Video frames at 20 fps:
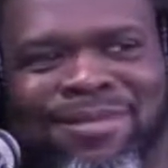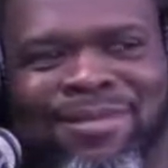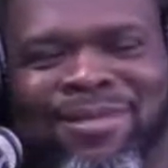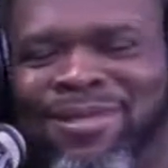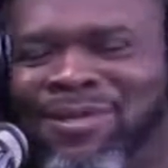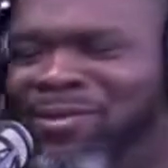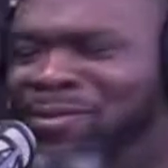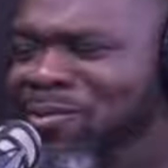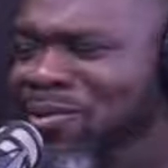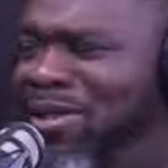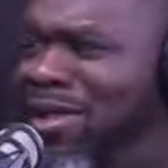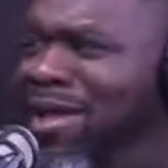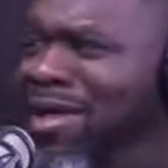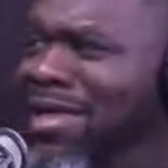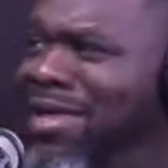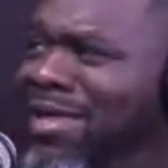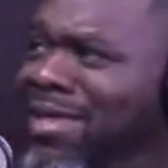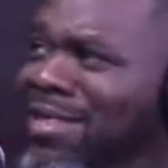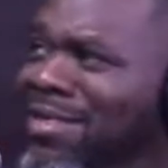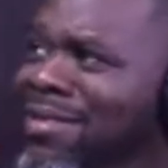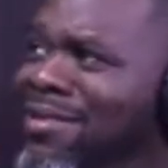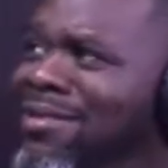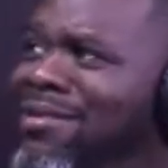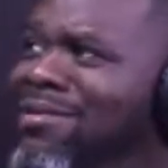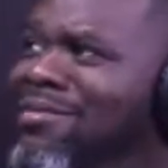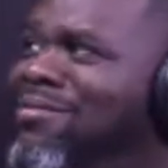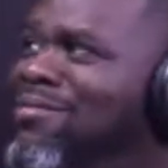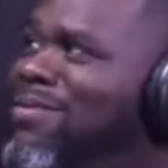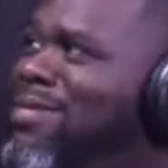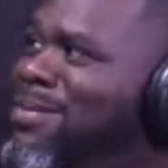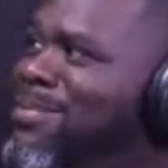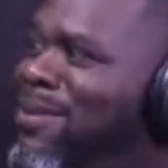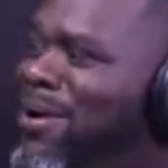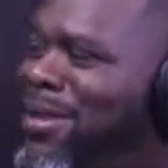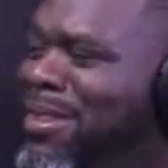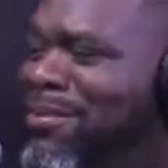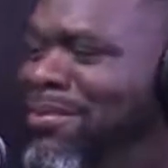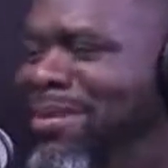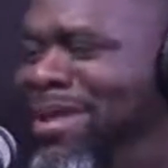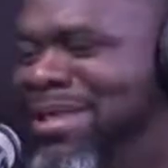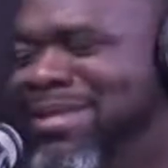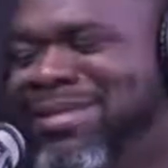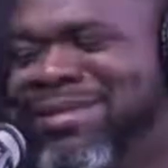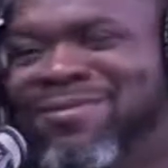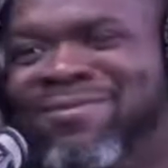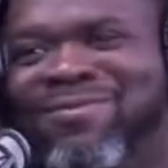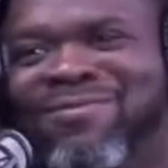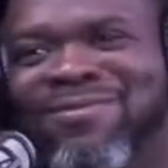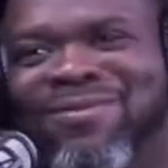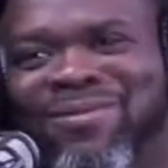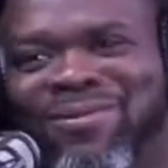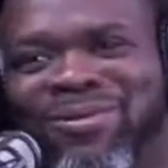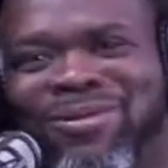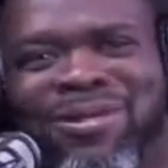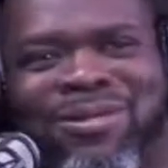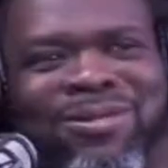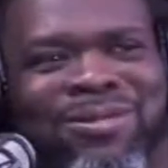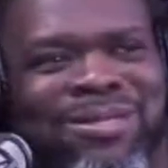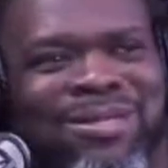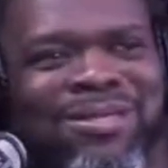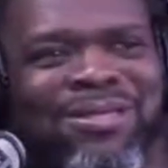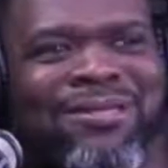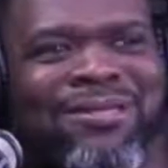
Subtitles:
We are in Spread the Positive Studios here